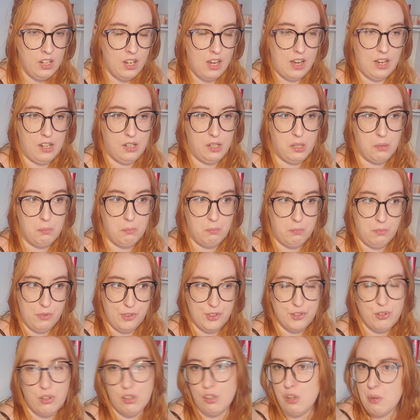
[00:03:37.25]

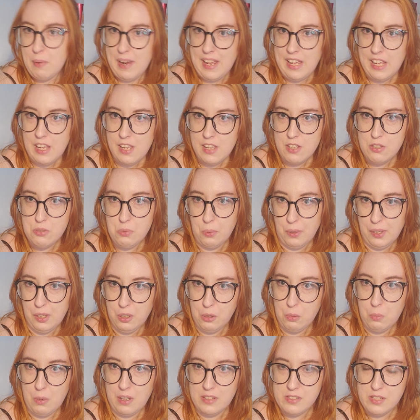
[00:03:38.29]
throw away
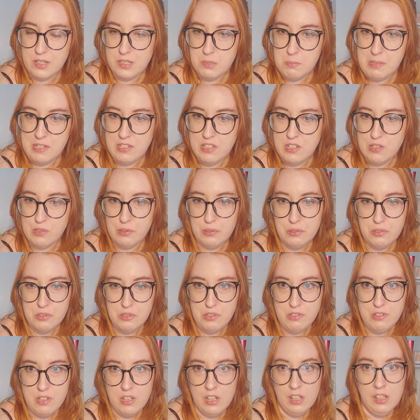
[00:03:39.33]
soil once it's been
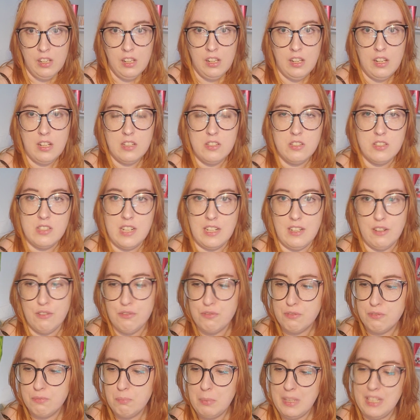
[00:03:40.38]
used instead
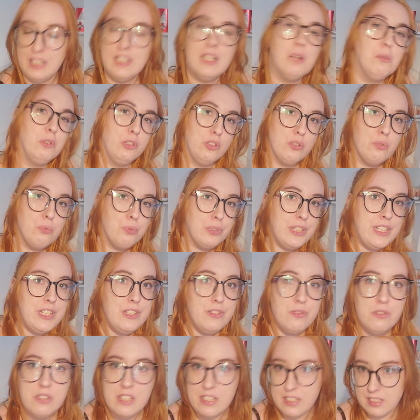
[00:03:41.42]
of being able to
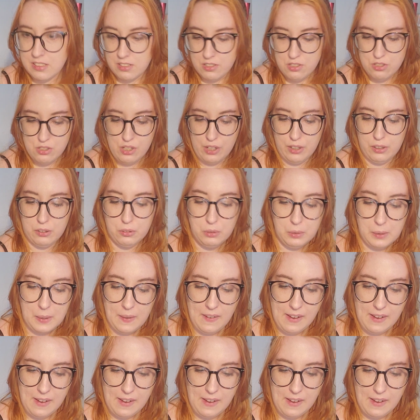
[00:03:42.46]
reuse it. So